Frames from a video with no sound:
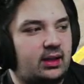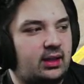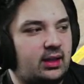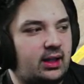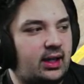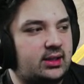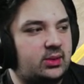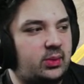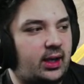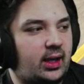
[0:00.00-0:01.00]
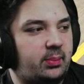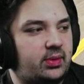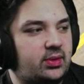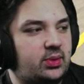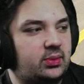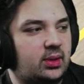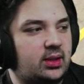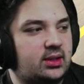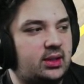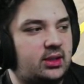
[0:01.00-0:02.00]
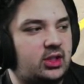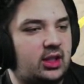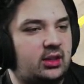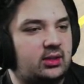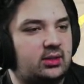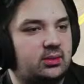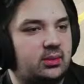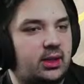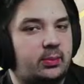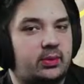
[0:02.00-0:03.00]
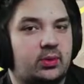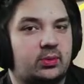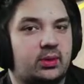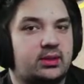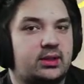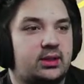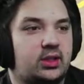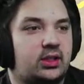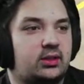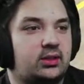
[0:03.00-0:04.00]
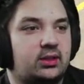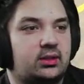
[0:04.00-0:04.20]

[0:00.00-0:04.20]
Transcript: Can I ask what happened to Rusty Channel? What happened to Rusty Channel?